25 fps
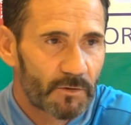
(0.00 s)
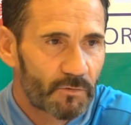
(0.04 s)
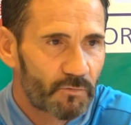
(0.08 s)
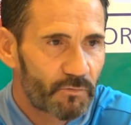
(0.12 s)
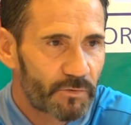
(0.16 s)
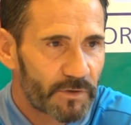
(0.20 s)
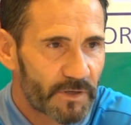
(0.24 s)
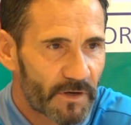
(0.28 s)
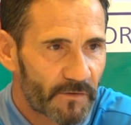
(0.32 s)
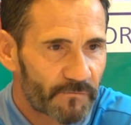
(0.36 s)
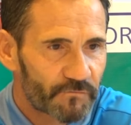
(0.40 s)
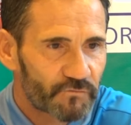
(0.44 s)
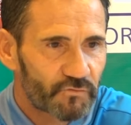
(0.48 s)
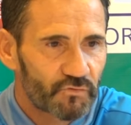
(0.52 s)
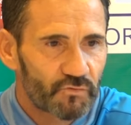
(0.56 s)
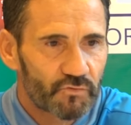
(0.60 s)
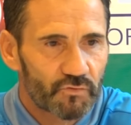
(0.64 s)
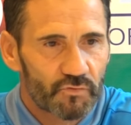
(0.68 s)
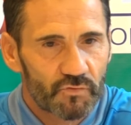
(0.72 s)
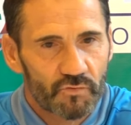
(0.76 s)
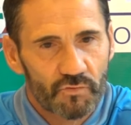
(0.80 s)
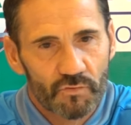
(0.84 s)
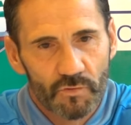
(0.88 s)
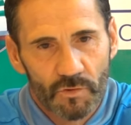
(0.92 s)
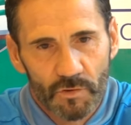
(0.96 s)
We have
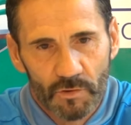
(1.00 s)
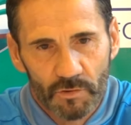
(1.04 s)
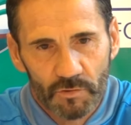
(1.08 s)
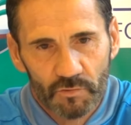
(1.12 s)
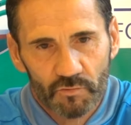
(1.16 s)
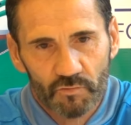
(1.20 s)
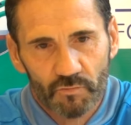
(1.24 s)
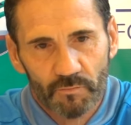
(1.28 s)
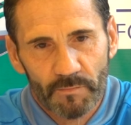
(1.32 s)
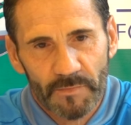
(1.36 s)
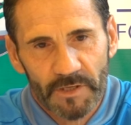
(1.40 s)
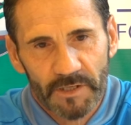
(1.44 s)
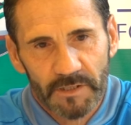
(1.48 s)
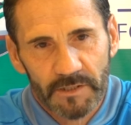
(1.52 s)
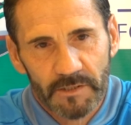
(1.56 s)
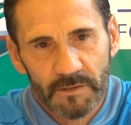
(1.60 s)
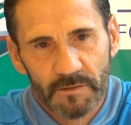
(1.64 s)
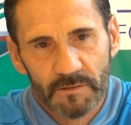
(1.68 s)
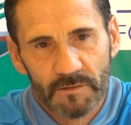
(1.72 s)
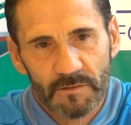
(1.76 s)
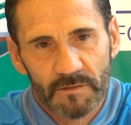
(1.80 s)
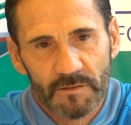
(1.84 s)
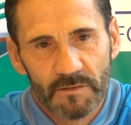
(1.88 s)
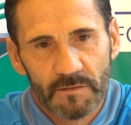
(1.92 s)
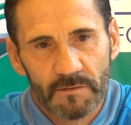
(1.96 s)
to make
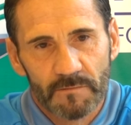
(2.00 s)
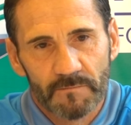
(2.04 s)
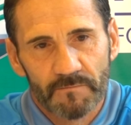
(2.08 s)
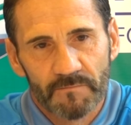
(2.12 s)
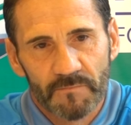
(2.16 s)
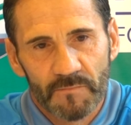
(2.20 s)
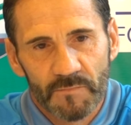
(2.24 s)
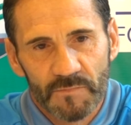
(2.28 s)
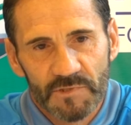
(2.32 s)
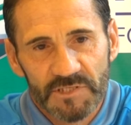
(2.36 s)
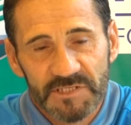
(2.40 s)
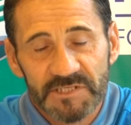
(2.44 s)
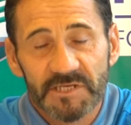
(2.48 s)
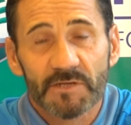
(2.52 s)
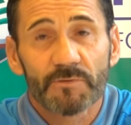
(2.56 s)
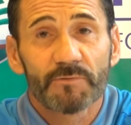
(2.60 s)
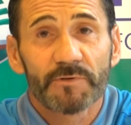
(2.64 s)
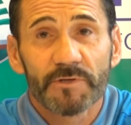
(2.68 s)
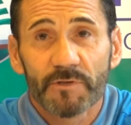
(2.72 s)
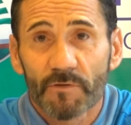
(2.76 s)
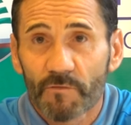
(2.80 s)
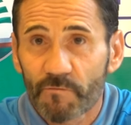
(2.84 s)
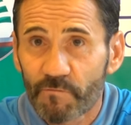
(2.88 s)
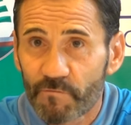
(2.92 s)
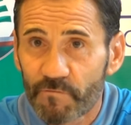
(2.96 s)
a
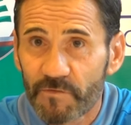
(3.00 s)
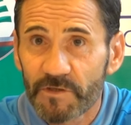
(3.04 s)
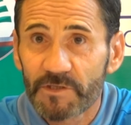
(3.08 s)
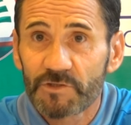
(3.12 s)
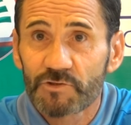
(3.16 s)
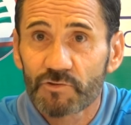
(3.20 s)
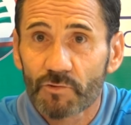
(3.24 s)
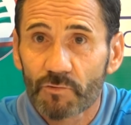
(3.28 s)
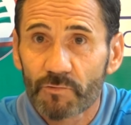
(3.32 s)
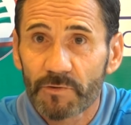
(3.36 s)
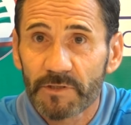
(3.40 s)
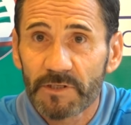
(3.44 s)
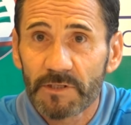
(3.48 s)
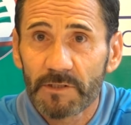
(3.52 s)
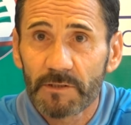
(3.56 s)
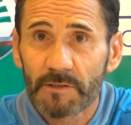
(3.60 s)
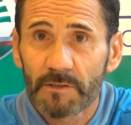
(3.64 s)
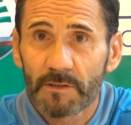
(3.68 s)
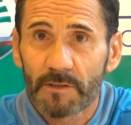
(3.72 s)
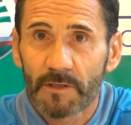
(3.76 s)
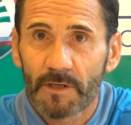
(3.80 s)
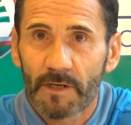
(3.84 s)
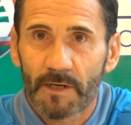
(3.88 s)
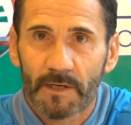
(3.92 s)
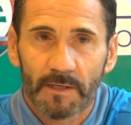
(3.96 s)
series of victory,
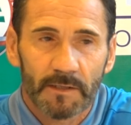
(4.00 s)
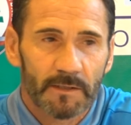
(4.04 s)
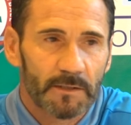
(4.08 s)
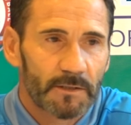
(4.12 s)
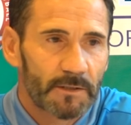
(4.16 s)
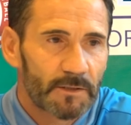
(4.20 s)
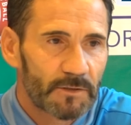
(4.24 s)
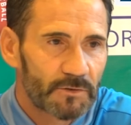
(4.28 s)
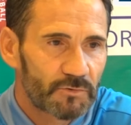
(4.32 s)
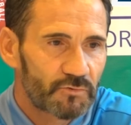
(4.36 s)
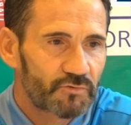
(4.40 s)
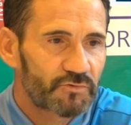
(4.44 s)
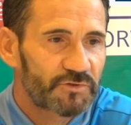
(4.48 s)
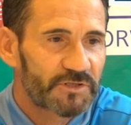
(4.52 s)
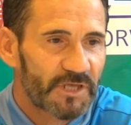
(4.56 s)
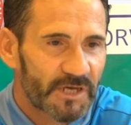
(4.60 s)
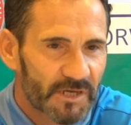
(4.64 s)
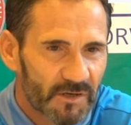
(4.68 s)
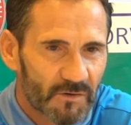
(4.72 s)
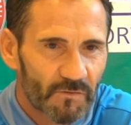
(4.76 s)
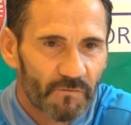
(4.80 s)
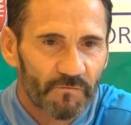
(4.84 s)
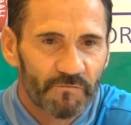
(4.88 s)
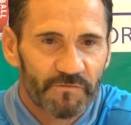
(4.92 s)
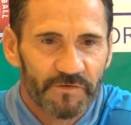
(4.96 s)
to
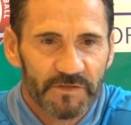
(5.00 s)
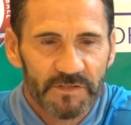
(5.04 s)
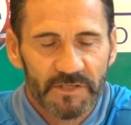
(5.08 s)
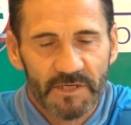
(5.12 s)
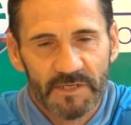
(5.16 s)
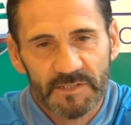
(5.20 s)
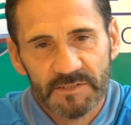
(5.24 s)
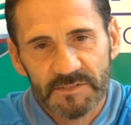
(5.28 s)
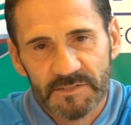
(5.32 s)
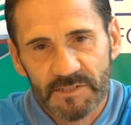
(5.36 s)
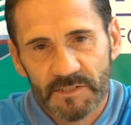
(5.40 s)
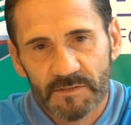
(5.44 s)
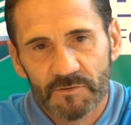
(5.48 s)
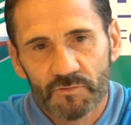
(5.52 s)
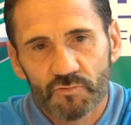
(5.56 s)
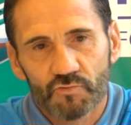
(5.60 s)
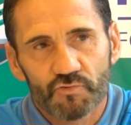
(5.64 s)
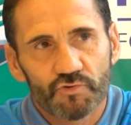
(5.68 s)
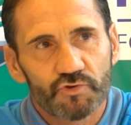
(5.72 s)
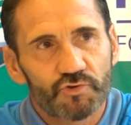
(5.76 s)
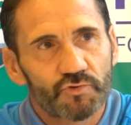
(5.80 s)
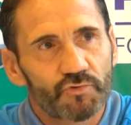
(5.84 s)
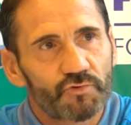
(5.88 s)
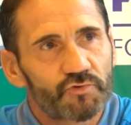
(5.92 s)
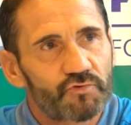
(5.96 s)
take confidence and to
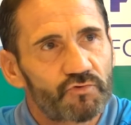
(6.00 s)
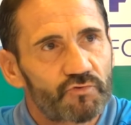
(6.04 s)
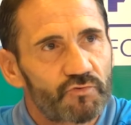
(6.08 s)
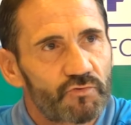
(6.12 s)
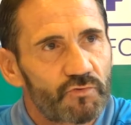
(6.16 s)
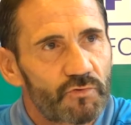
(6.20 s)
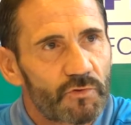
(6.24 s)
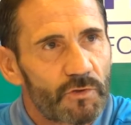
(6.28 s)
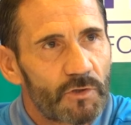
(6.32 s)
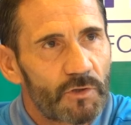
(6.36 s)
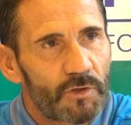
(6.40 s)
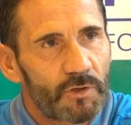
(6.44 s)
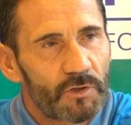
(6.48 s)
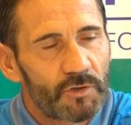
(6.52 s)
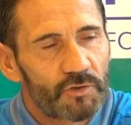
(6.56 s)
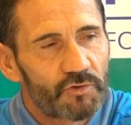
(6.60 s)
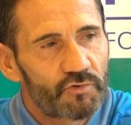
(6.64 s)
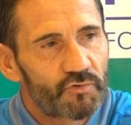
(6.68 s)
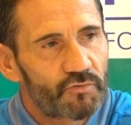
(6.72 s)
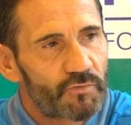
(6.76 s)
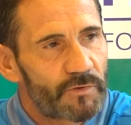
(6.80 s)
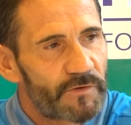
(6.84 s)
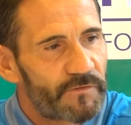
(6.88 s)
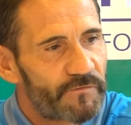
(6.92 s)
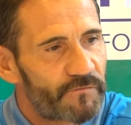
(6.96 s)
show to
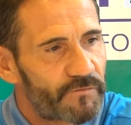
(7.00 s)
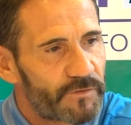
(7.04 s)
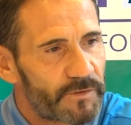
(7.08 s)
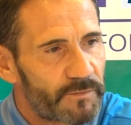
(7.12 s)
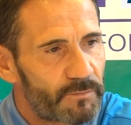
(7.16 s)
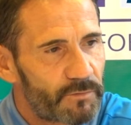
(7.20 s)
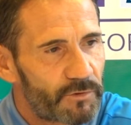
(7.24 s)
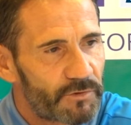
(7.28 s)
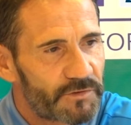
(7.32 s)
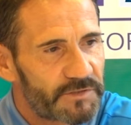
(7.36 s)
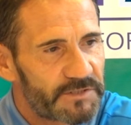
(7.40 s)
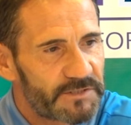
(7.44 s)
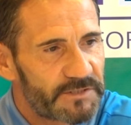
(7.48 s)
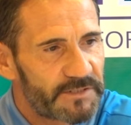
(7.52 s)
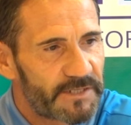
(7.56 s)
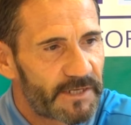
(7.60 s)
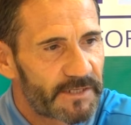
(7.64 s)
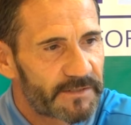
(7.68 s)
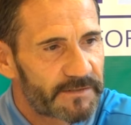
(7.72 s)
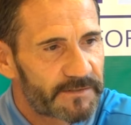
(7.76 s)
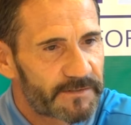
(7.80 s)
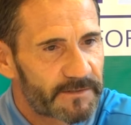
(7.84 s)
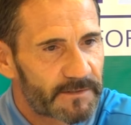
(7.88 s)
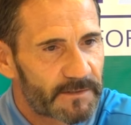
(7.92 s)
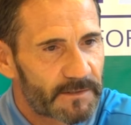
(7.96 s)
everybody
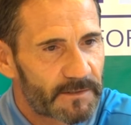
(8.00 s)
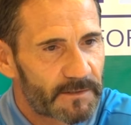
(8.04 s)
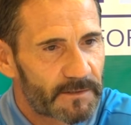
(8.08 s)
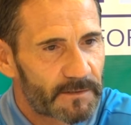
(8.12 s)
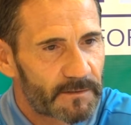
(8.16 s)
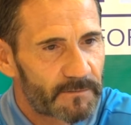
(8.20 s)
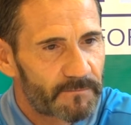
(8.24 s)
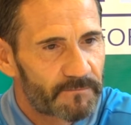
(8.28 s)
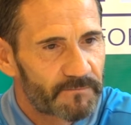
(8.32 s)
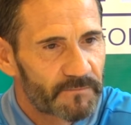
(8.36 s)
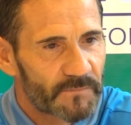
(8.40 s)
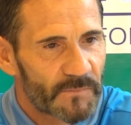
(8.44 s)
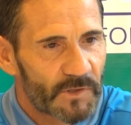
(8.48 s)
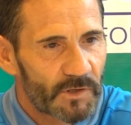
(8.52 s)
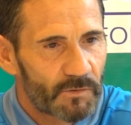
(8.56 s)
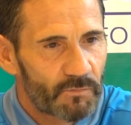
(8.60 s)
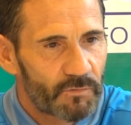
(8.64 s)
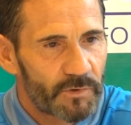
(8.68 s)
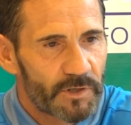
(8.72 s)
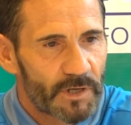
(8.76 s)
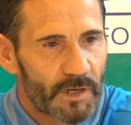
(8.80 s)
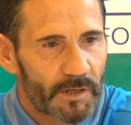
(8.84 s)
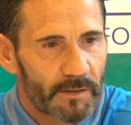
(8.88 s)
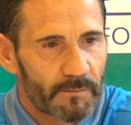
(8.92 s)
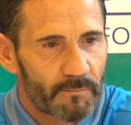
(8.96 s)
that
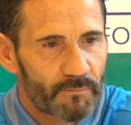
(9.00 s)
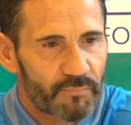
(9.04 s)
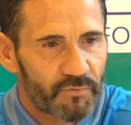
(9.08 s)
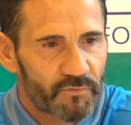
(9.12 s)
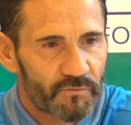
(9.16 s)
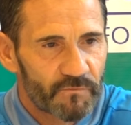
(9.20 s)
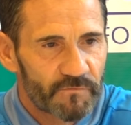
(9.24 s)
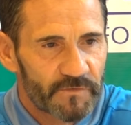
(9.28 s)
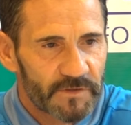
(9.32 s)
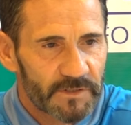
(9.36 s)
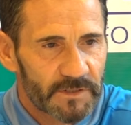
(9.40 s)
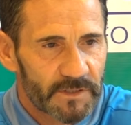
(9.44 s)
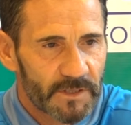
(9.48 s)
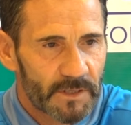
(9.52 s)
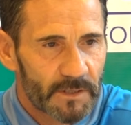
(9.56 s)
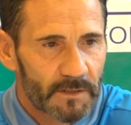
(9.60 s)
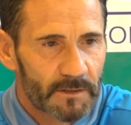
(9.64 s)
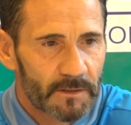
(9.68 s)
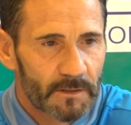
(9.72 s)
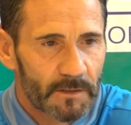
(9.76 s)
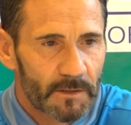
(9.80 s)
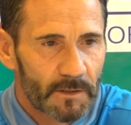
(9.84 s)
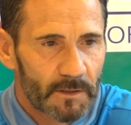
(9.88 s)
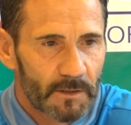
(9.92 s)
we are improving.